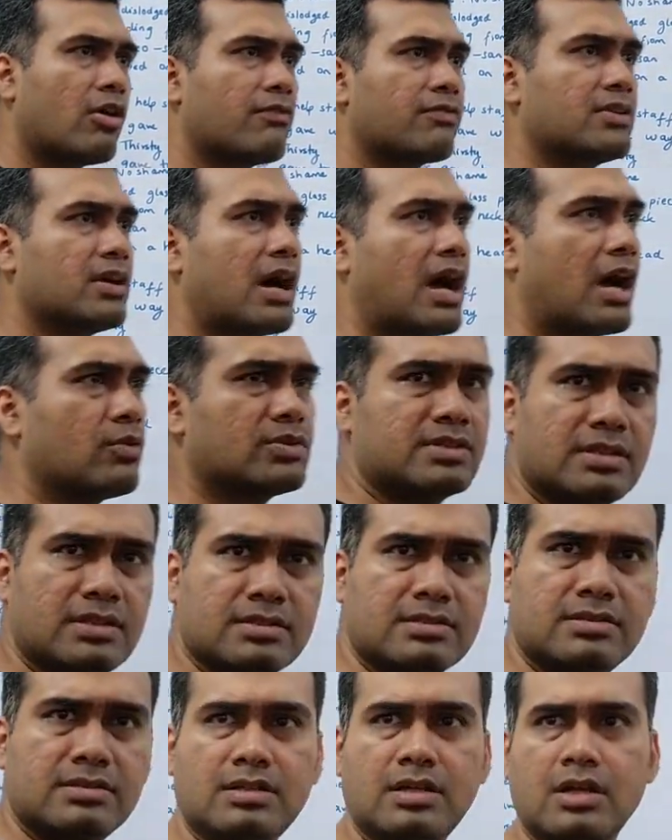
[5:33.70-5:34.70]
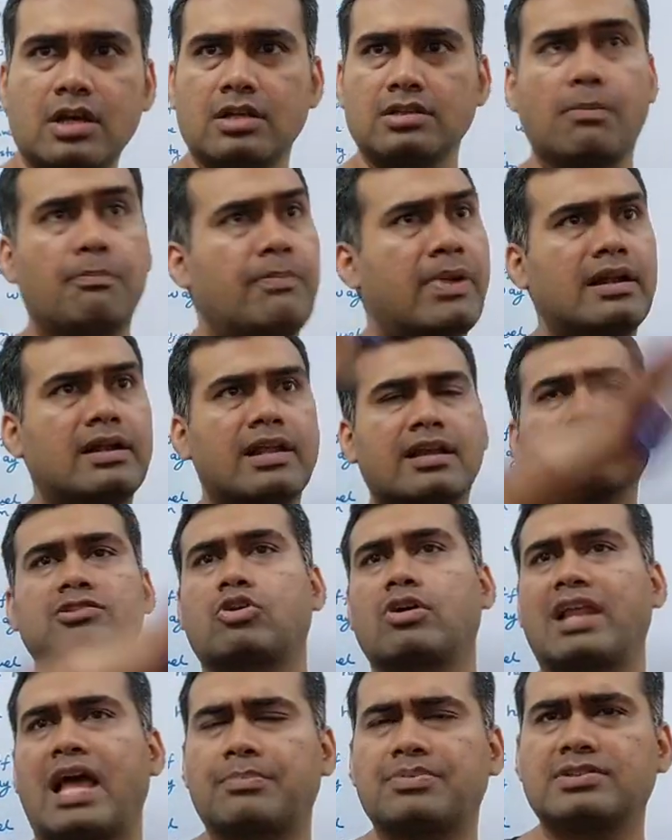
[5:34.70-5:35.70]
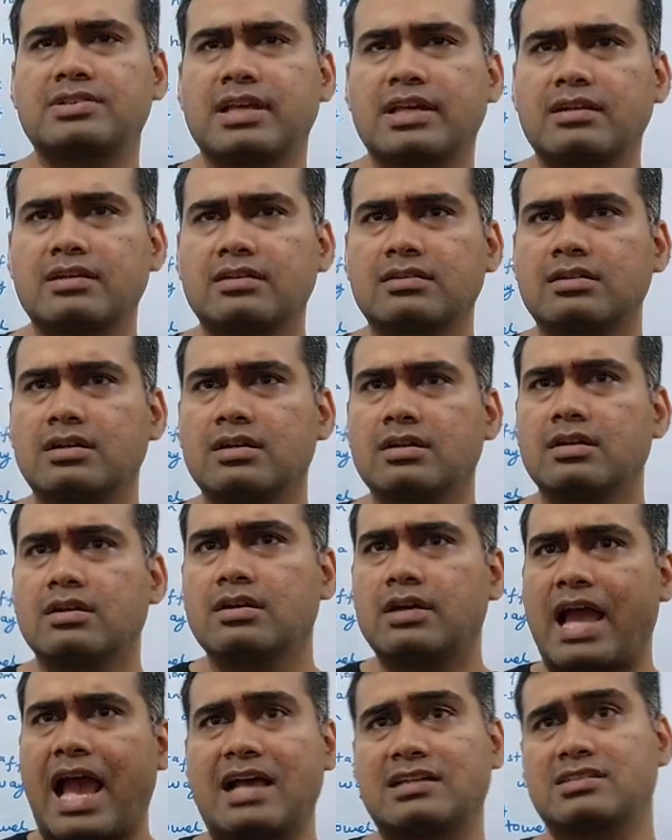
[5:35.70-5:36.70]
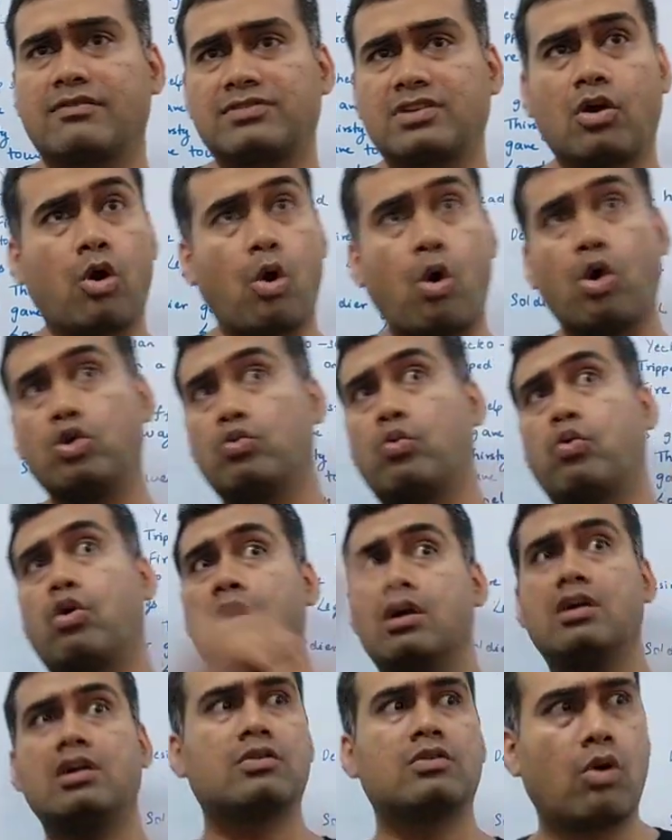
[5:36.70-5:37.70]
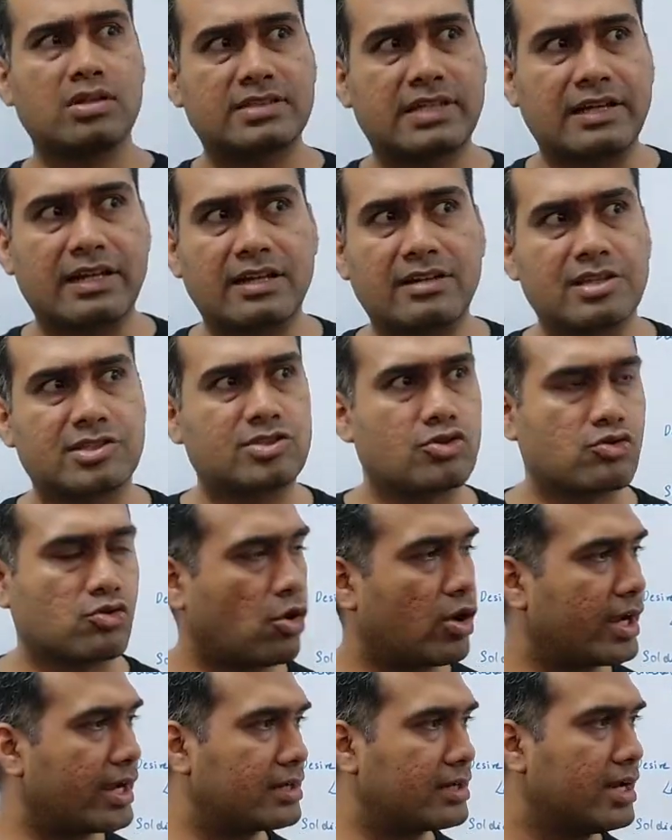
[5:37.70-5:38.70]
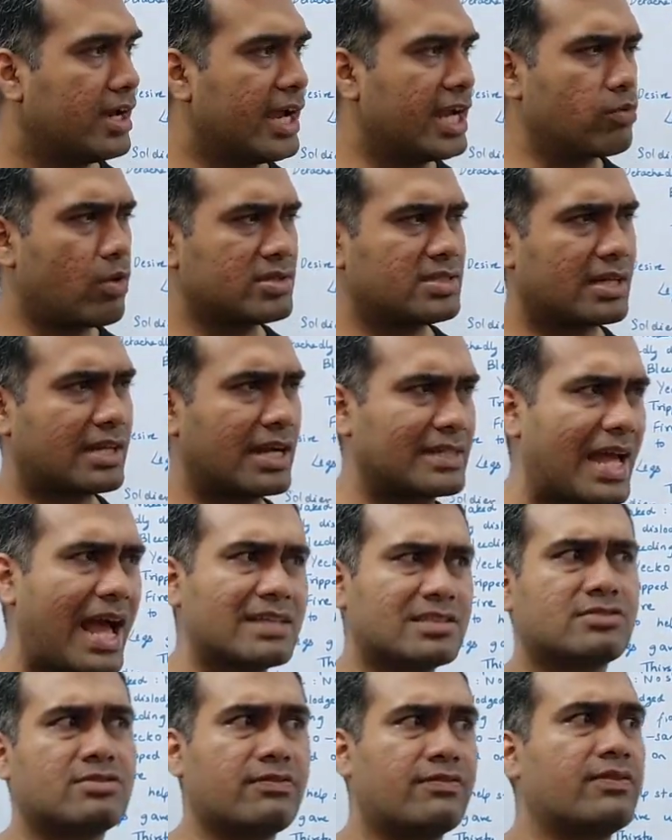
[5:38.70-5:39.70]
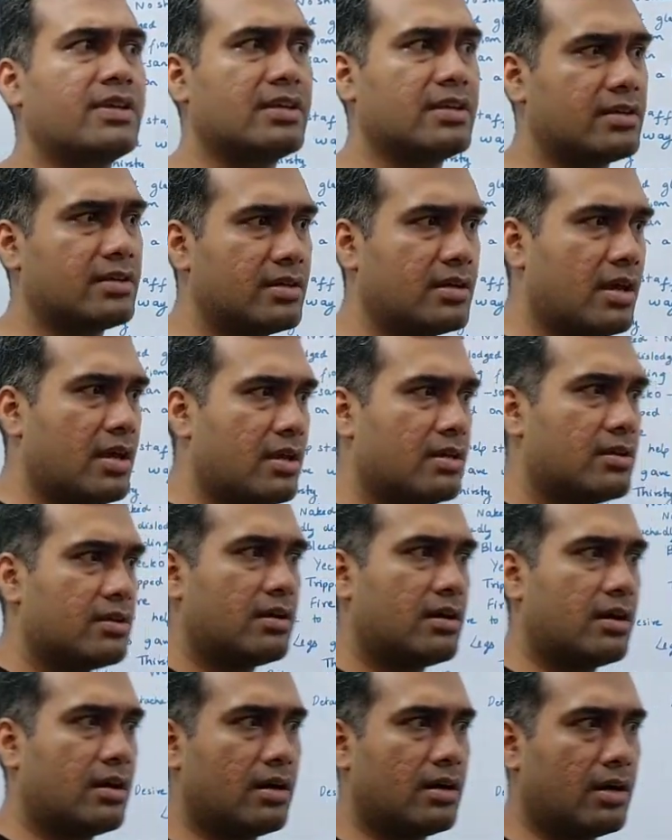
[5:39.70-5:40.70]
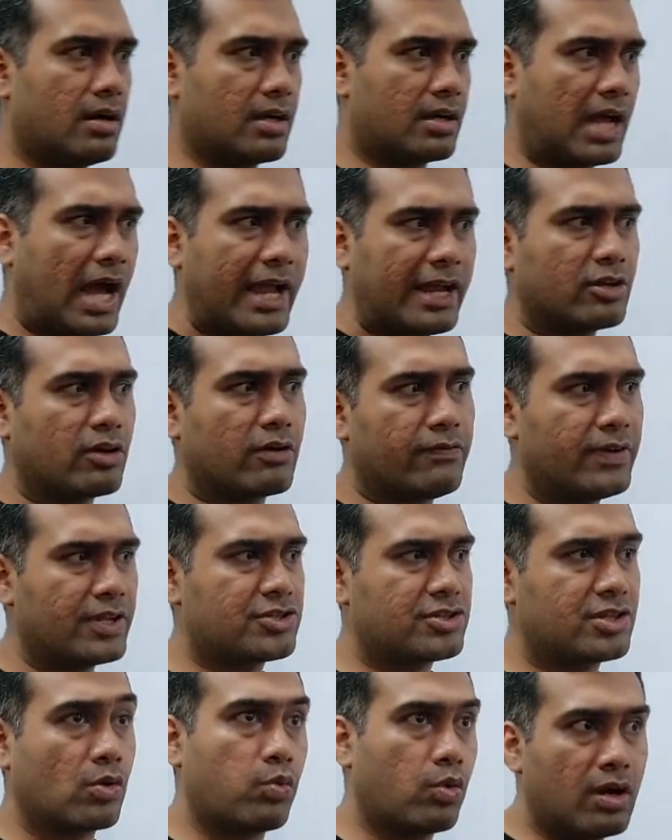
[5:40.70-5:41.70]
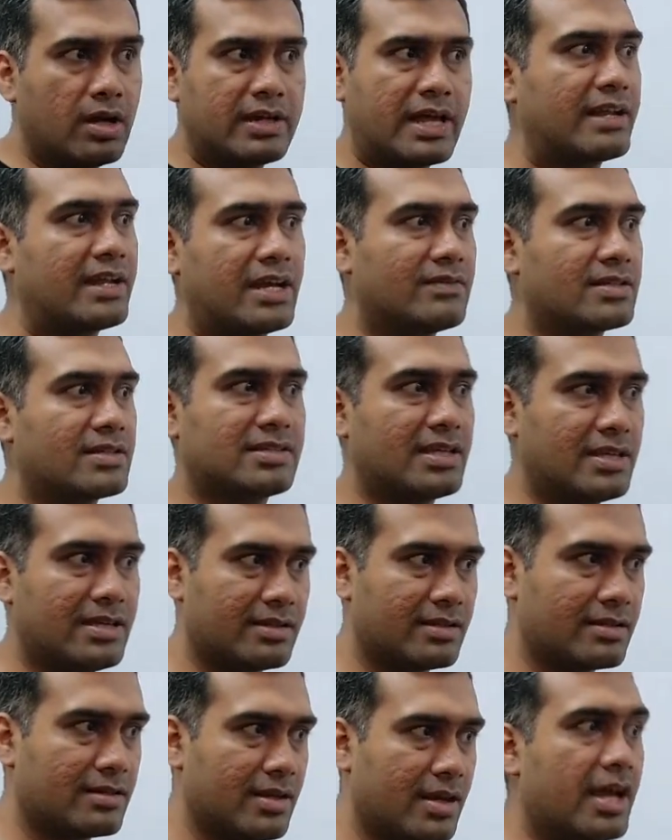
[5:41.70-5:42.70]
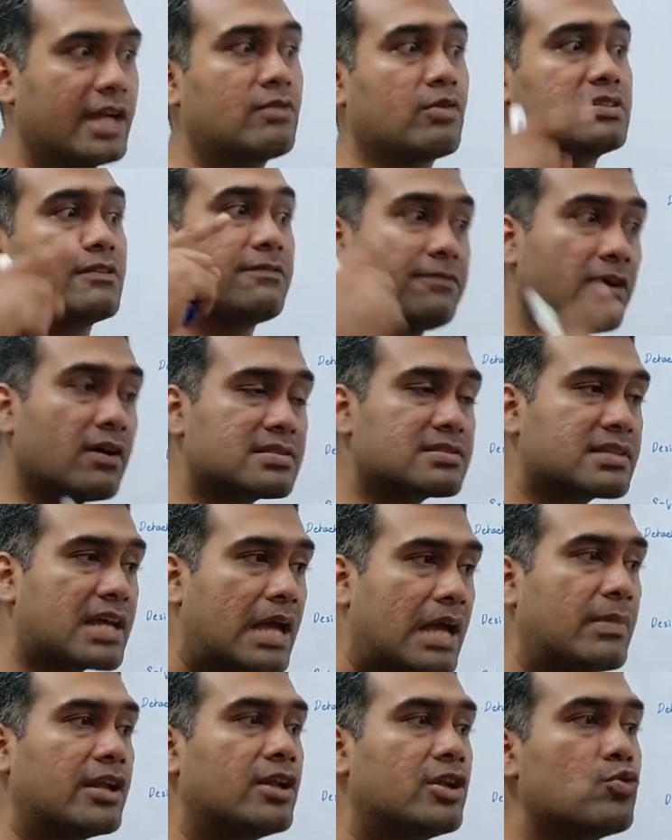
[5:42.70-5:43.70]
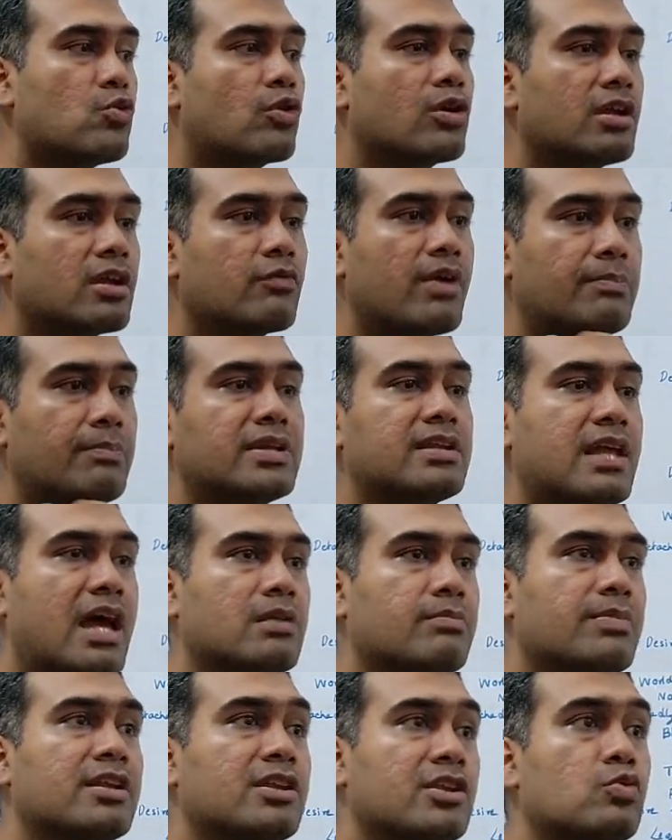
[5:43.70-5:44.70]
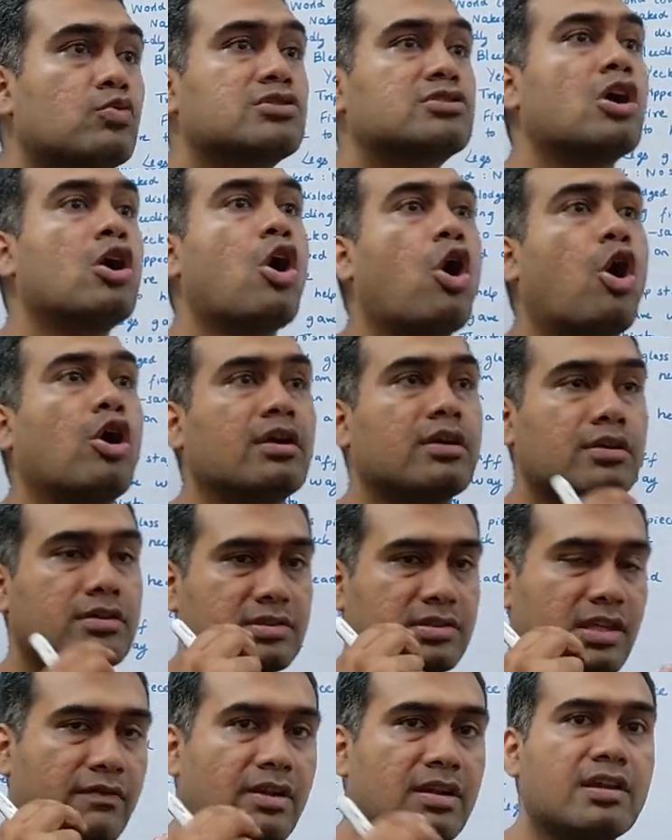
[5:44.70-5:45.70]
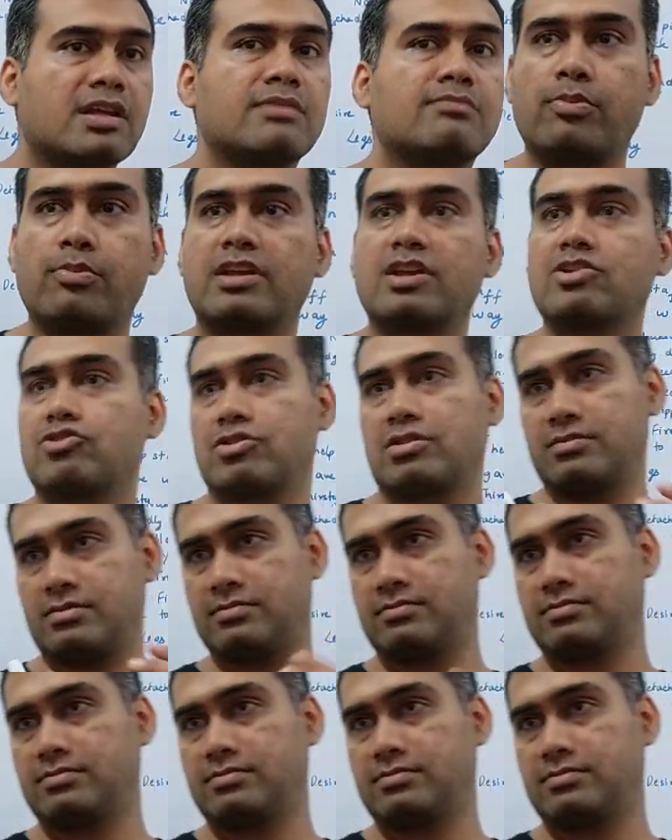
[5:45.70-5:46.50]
of the houses, the buildings collapsing, as if the whole world was getting destroyed. It was a catastrophe, a kind of which the world had never seen. It was the first time a nuclear weapon had been used on a civilian population.